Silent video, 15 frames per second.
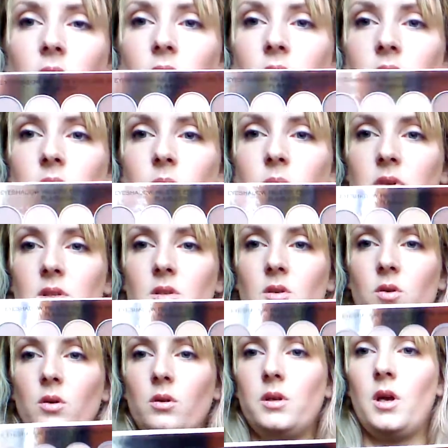This one is
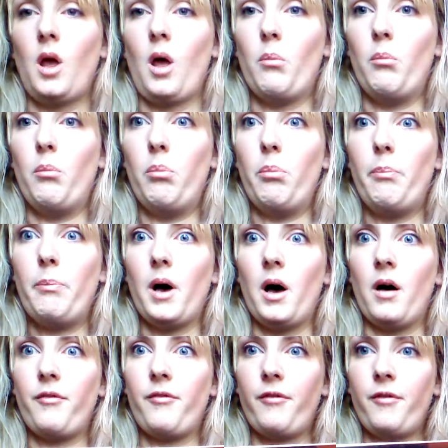called
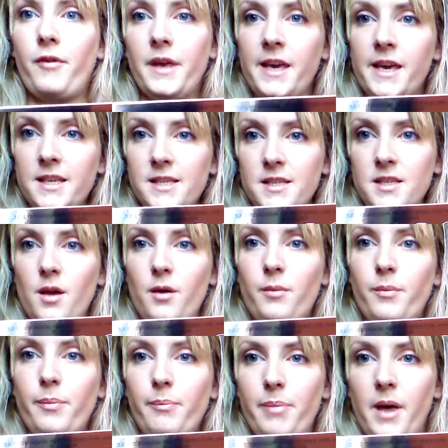buff. He's
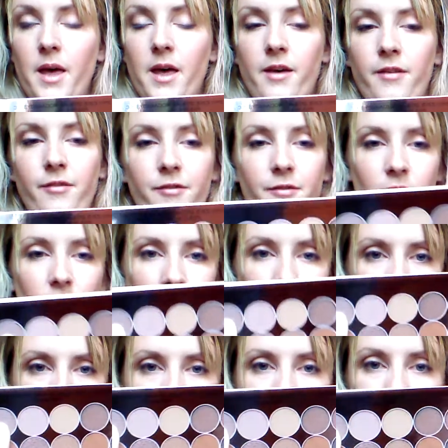so buff.
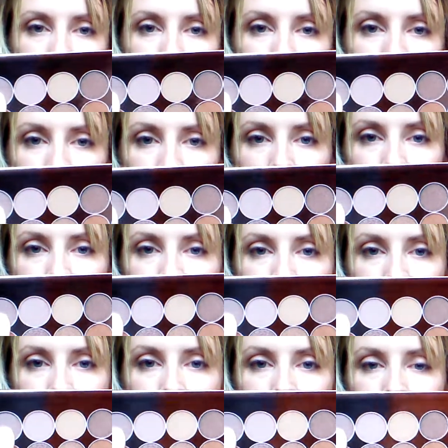Does anybody ever
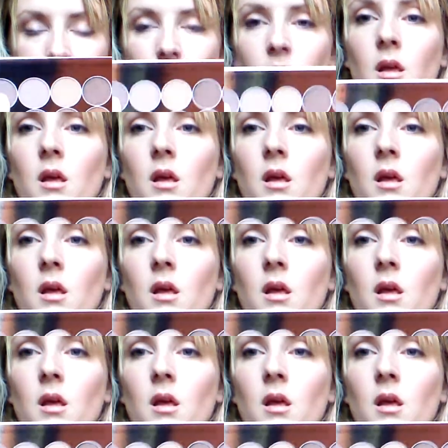say that?